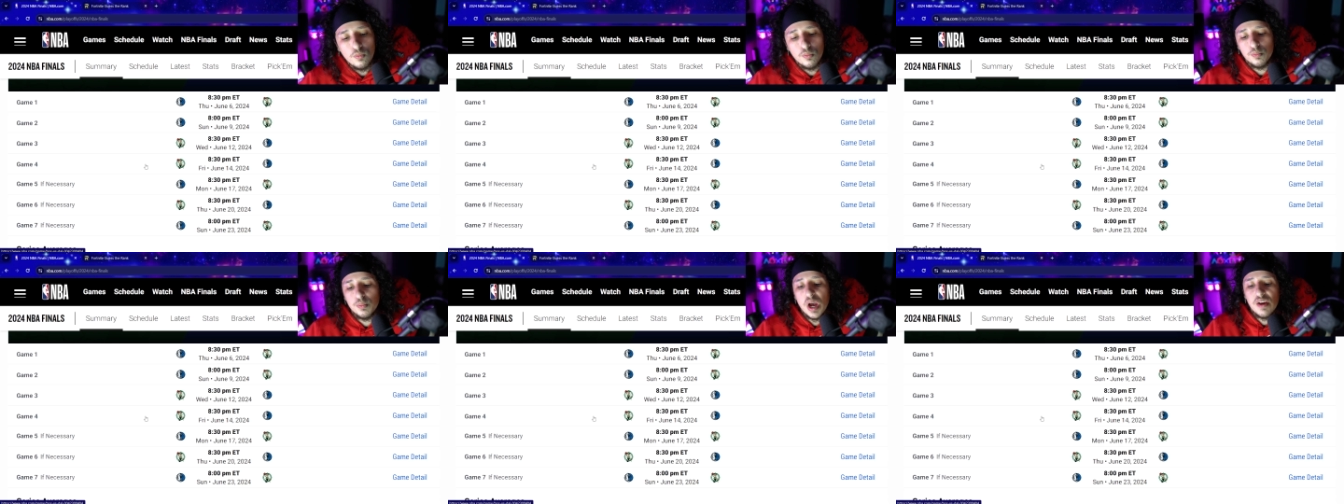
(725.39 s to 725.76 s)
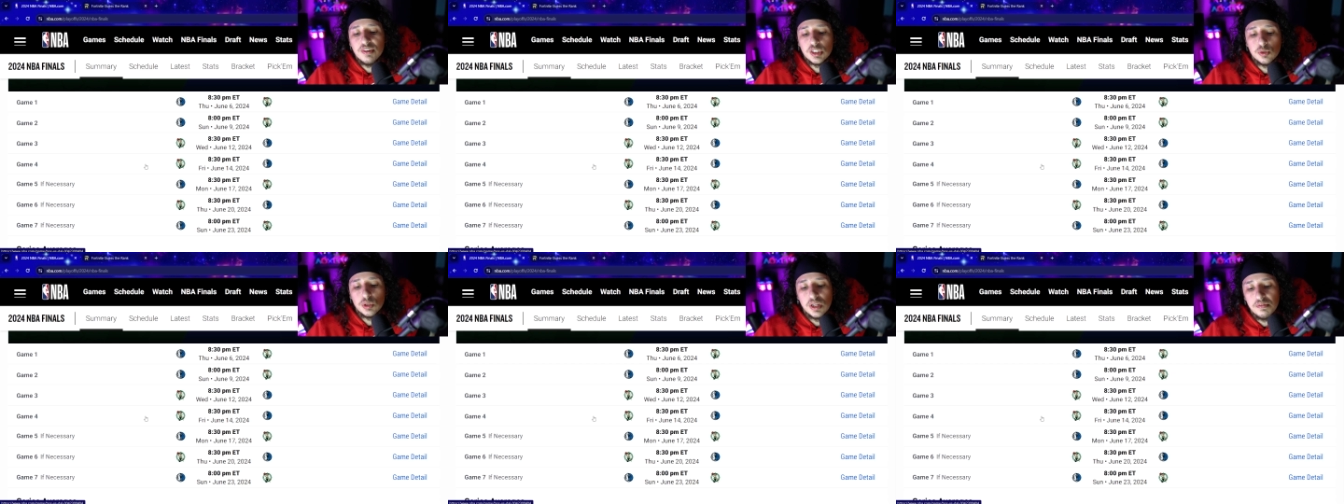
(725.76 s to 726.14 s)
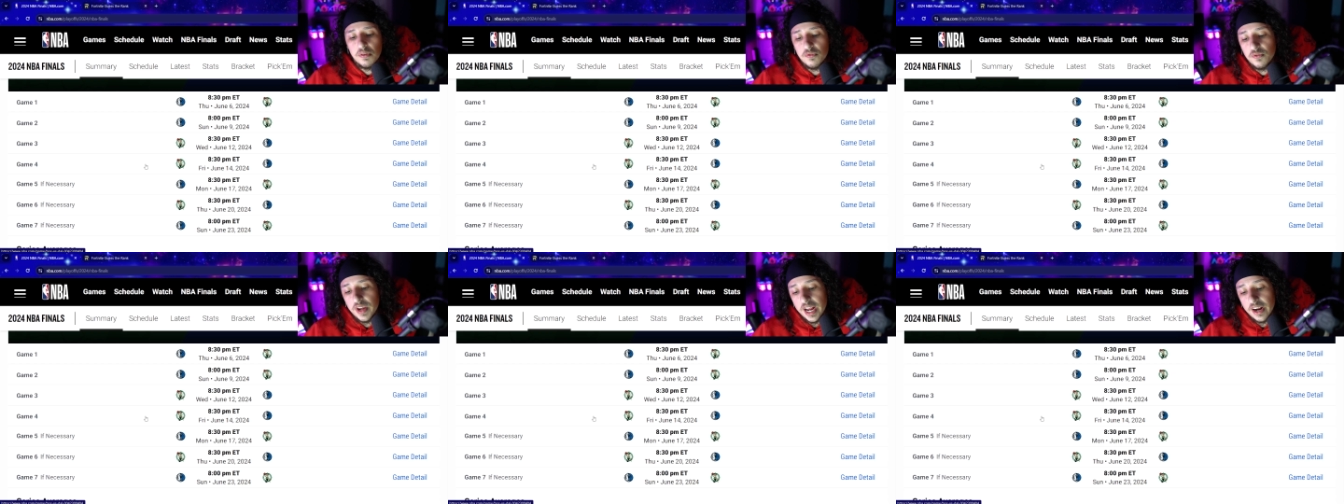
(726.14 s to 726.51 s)
Mavericks will have a
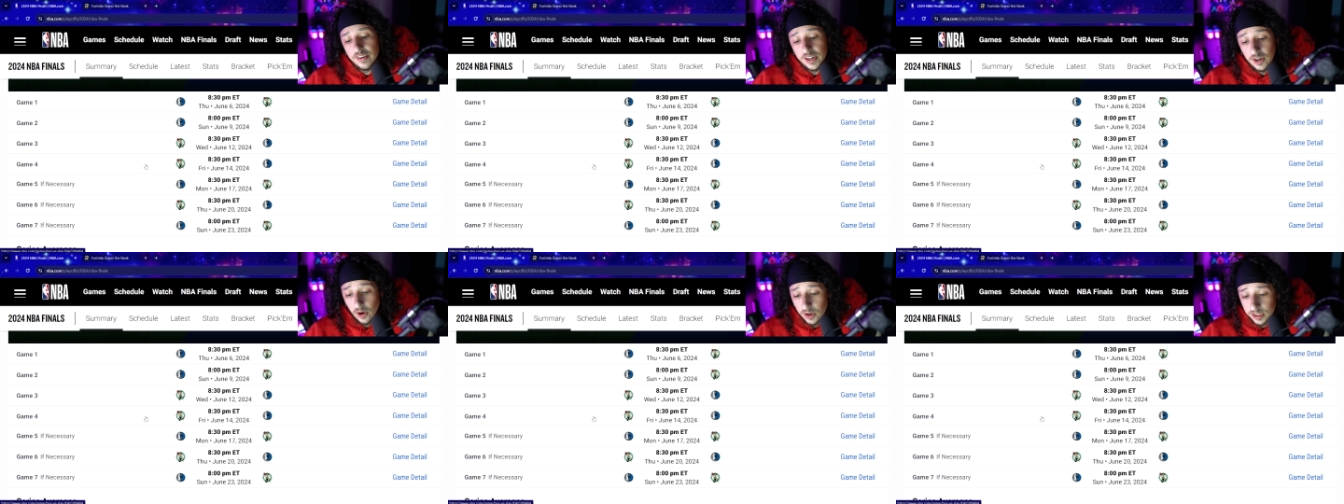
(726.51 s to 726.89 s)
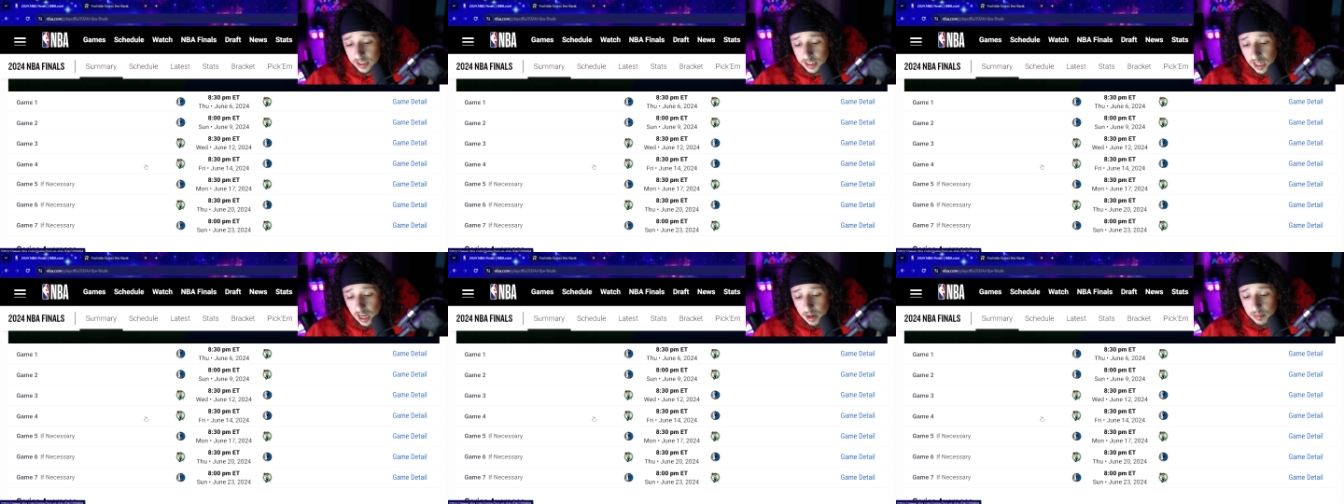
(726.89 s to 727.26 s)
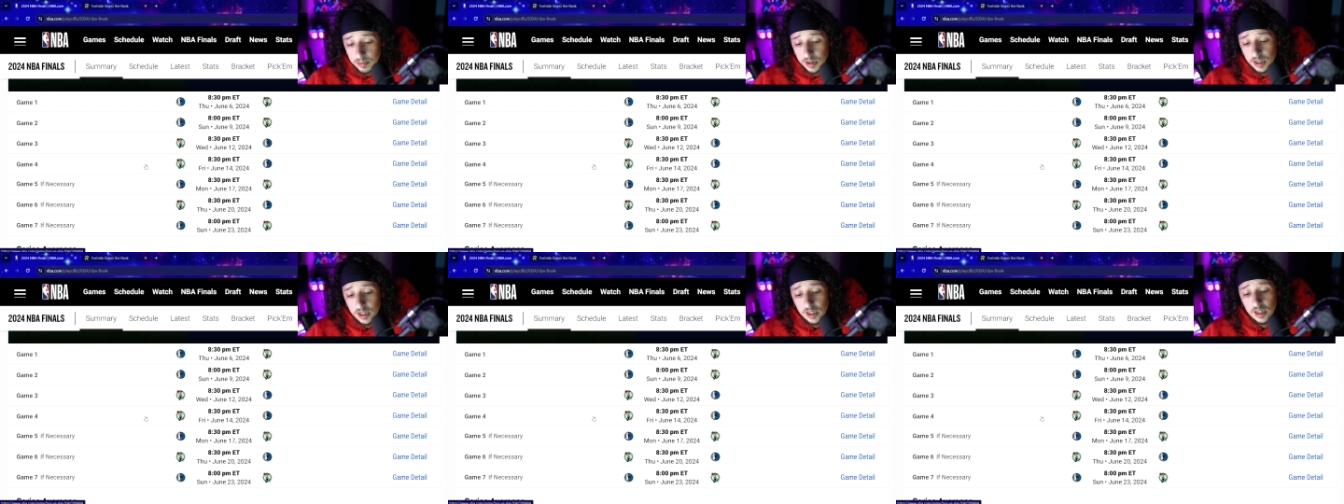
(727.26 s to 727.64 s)
very hard time
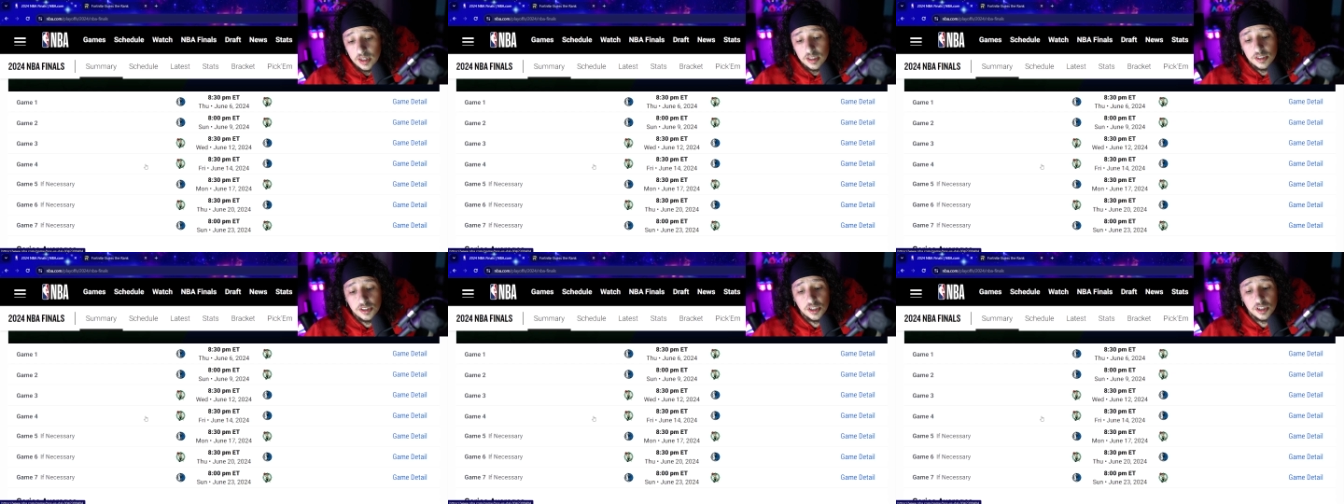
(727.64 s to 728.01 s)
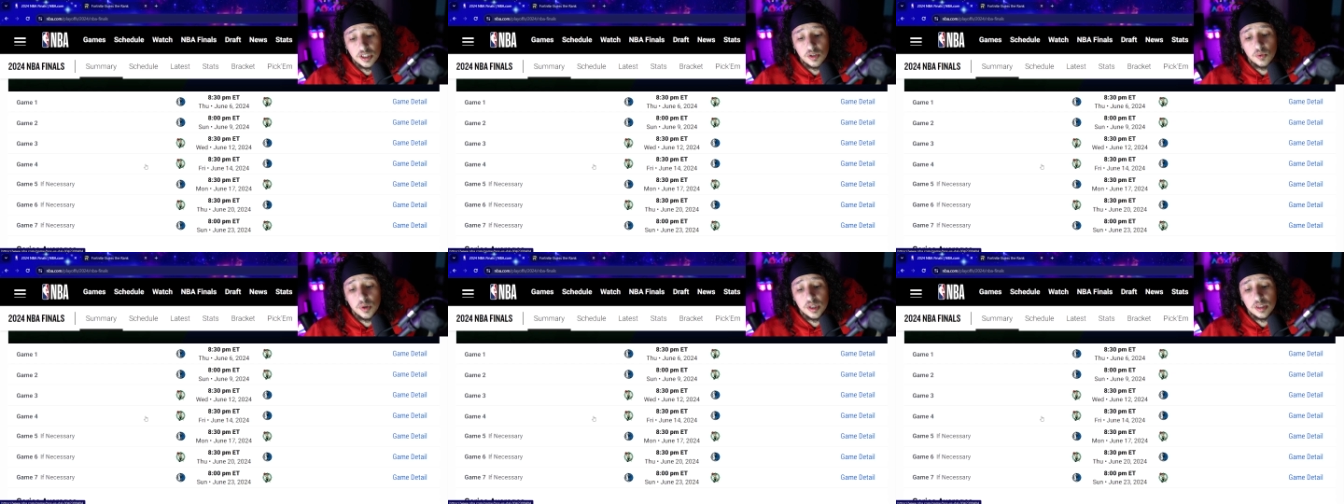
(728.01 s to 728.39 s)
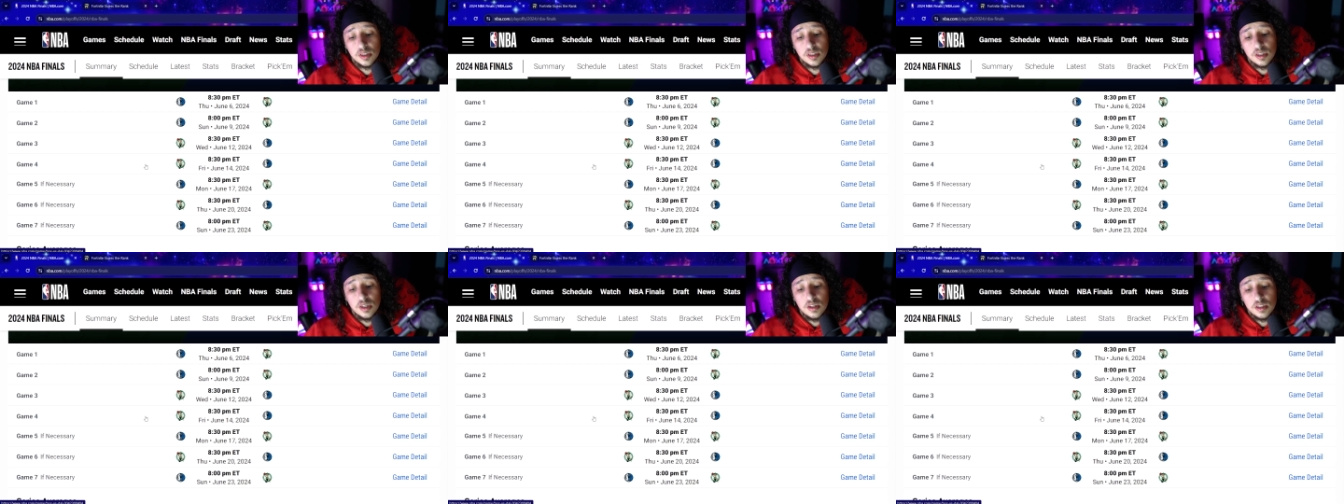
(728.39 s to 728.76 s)
dealing with
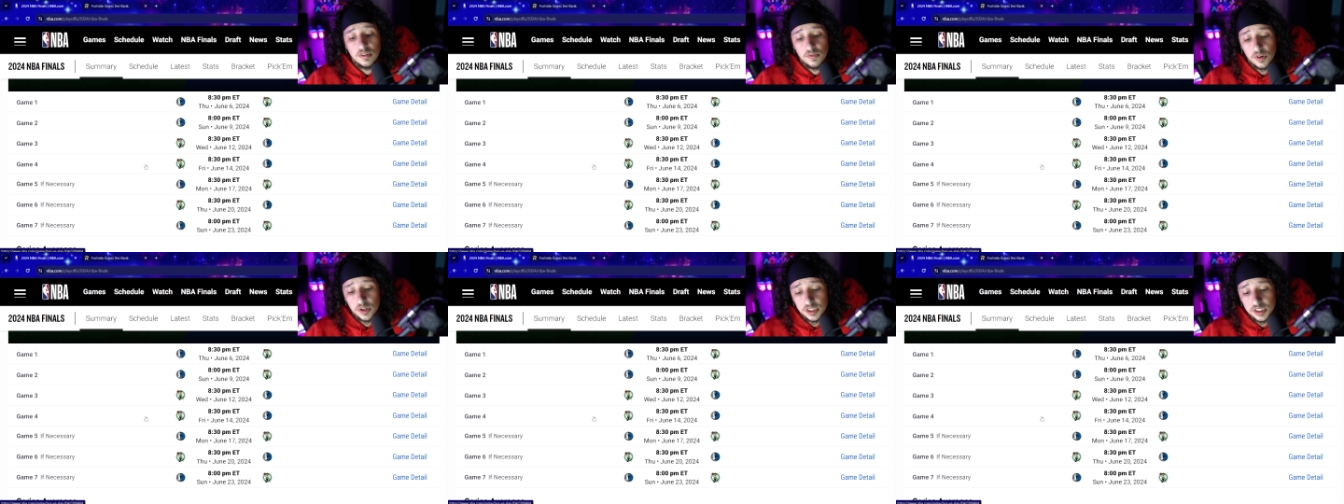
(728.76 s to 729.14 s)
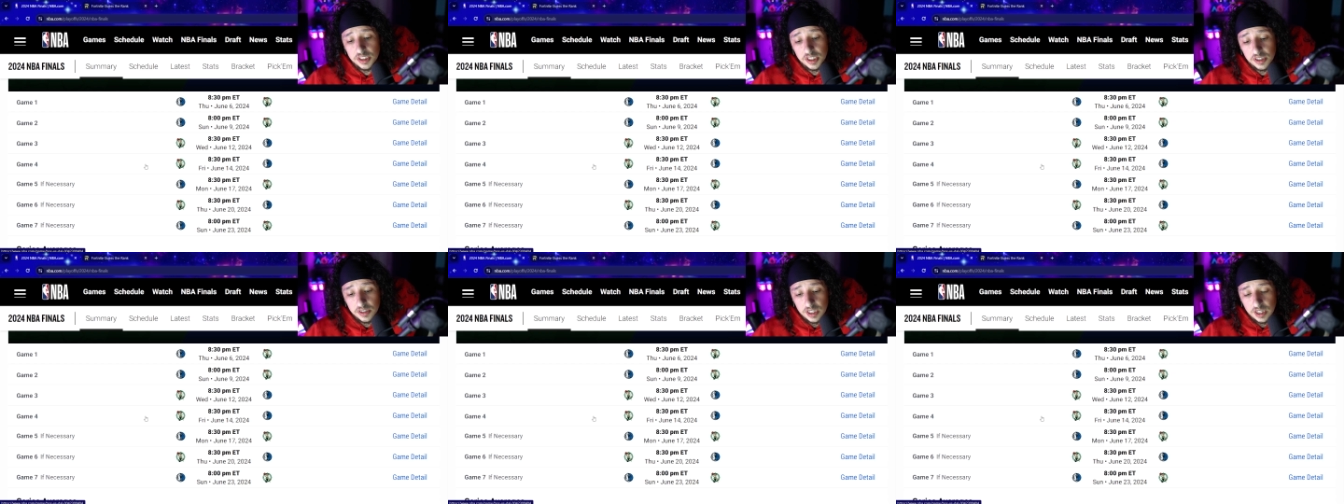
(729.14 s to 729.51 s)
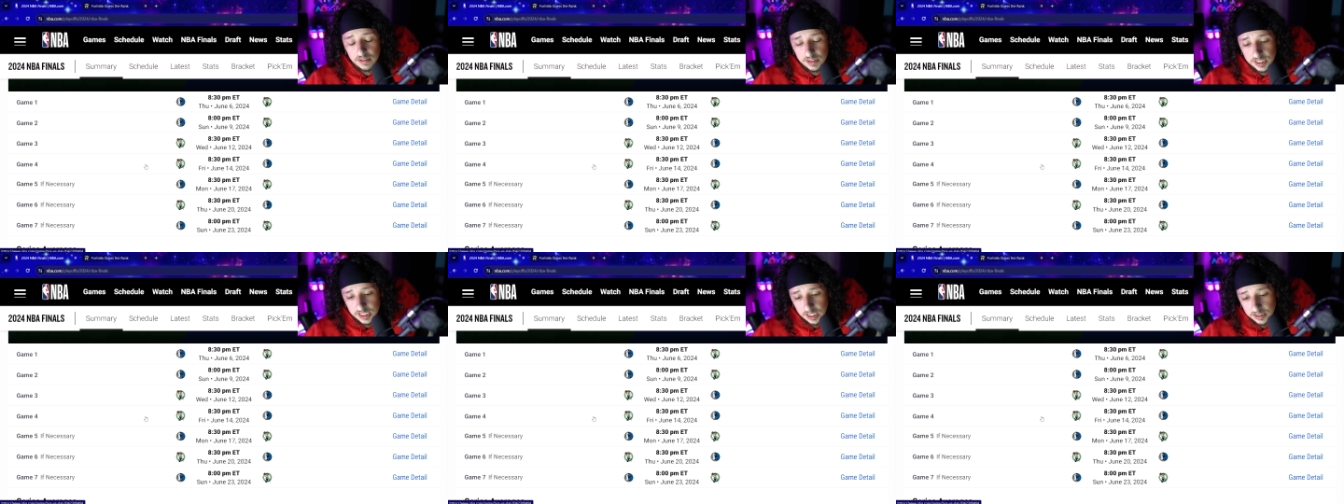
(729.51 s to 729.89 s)
the versatility of
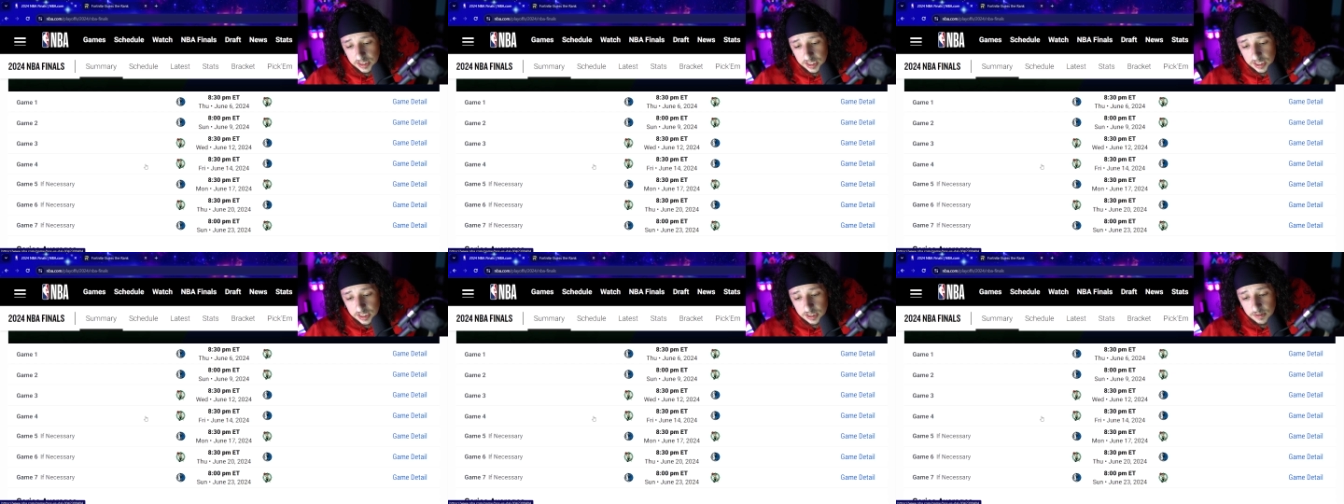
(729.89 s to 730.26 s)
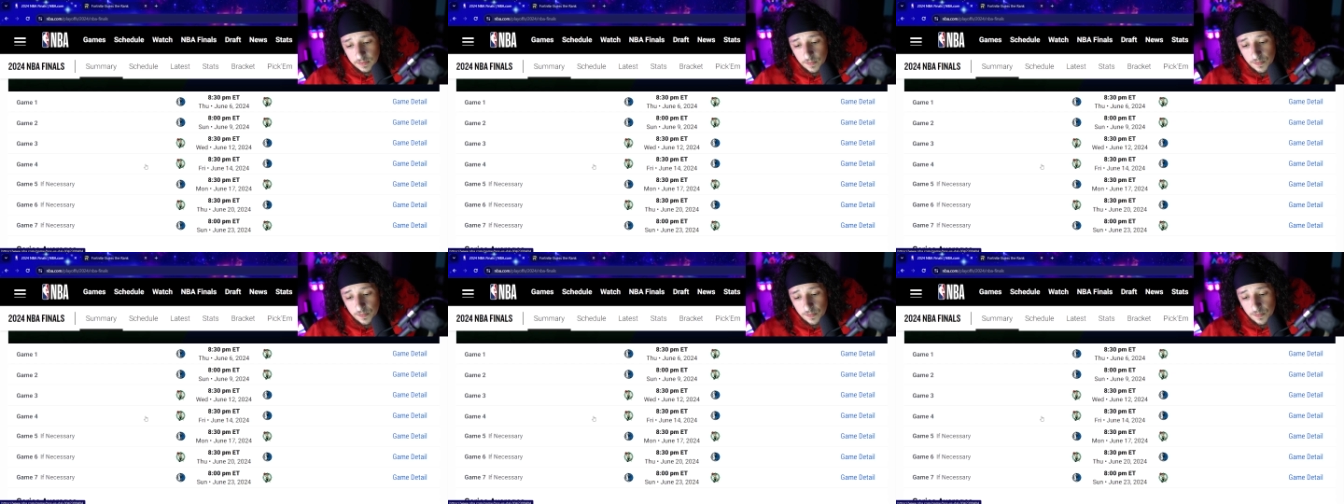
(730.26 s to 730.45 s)
the Celtics.